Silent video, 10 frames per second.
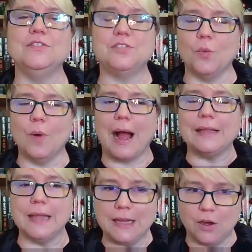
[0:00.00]
So
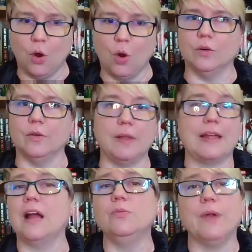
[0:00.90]
I like horror.
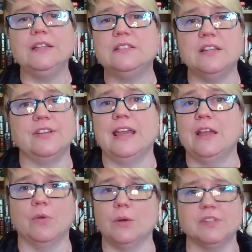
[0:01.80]
Like, I read Stephen
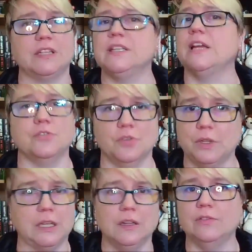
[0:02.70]
King when I was like 10 years
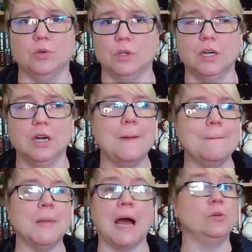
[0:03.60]
old. I love horror.
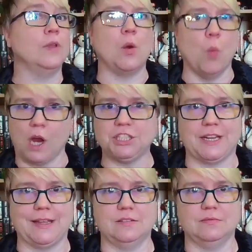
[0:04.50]
I don't like
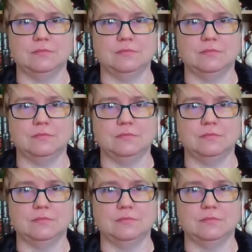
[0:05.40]
watching it.